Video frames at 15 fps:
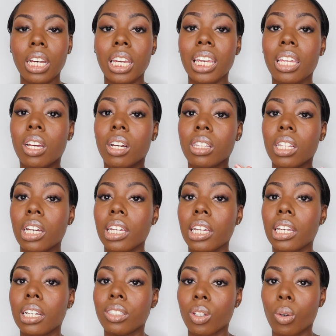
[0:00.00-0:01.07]
either
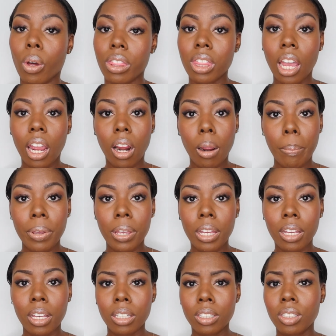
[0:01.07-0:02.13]
looking into a
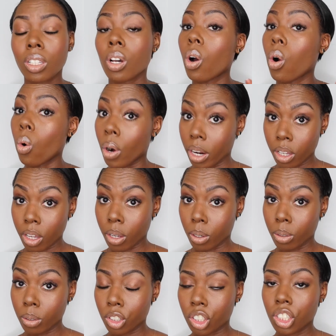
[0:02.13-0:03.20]
therapist or a
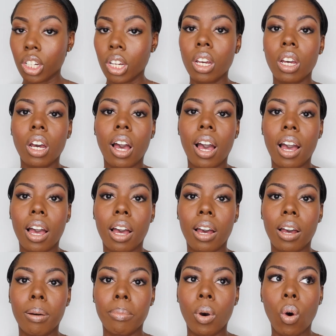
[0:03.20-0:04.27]
coach,
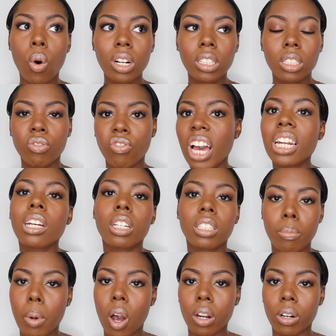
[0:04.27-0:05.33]
or just finding a
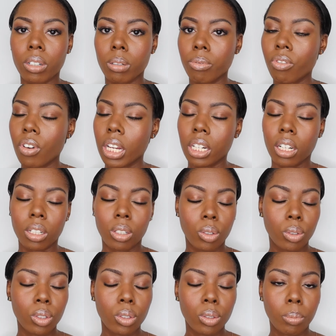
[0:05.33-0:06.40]
small group, finding a
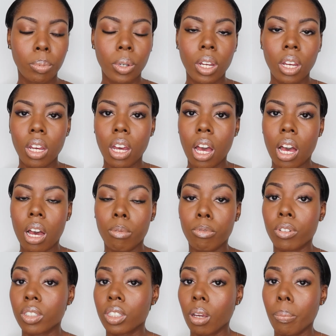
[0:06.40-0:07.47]
group.
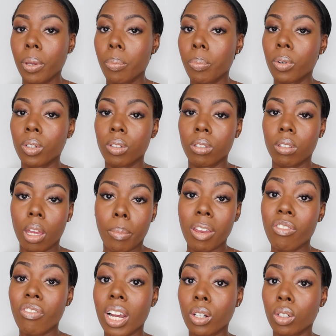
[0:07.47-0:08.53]
For some people, they may
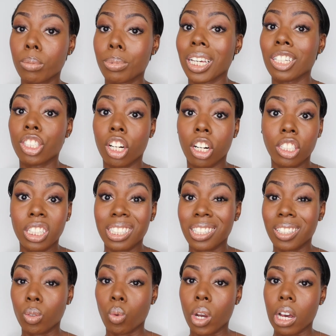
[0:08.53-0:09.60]
find groups at churches
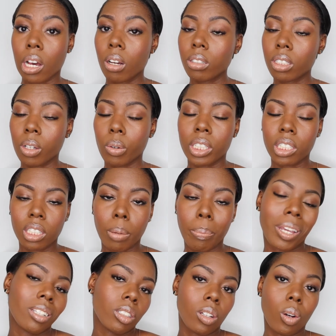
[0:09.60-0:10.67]
as well. So it just
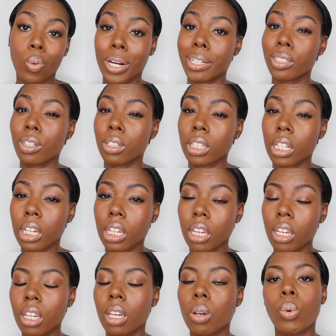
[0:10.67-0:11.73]
depends on where you're
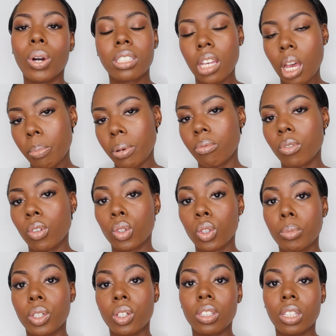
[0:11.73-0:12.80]
looking and what type of
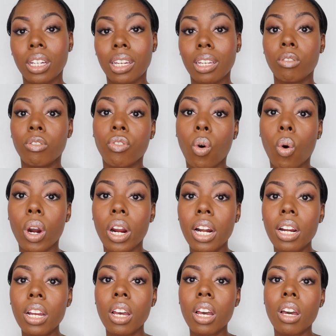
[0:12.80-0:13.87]
group you're looking
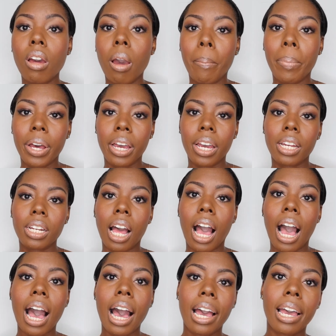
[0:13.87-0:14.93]
for. But
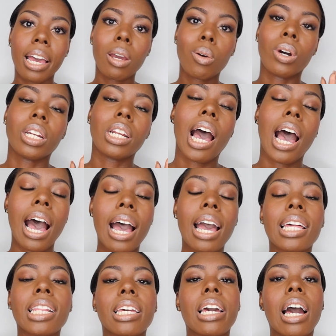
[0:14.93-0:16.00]
I would
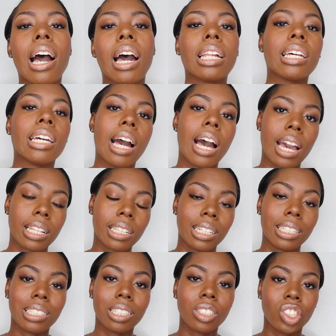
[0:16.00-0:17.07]
highly, highly, highly
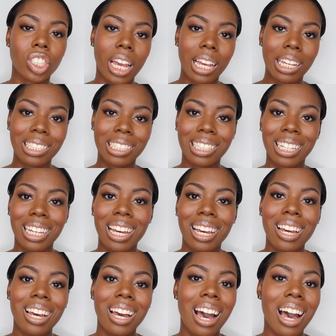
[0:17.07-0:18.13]
suggest
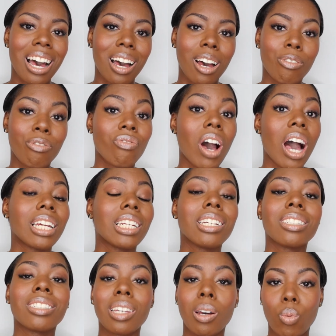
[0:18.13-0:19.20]
finding
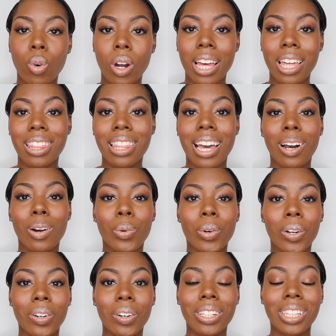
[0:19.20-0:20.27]
someone that
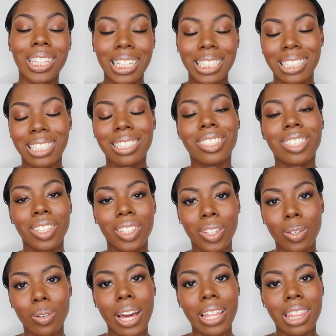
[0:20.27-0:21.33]
will listen to
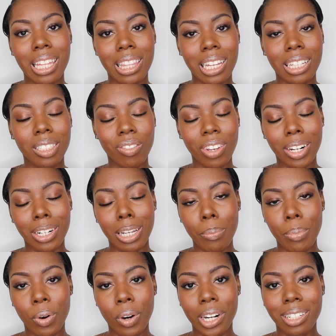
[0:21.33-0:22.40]
you. I think that's very
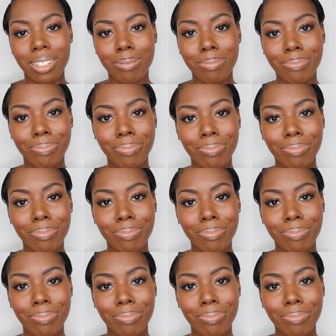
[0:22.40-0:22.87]
important.